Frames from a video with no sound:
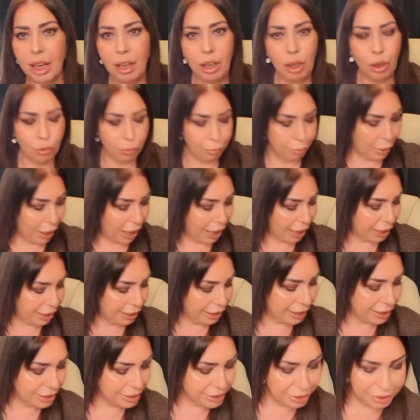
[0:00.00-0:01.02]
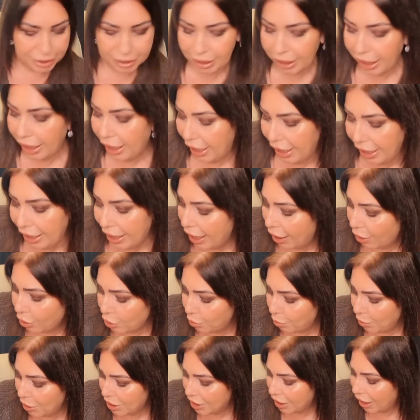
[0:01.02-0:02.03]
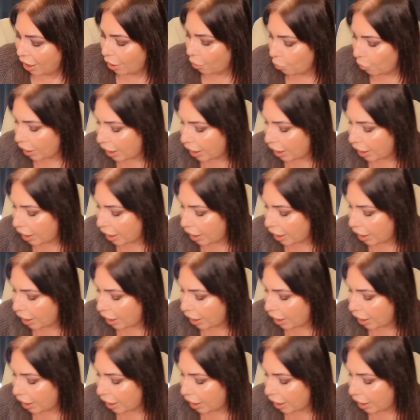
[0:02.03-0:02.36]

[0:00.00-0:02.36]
Love Baileys. He knows me so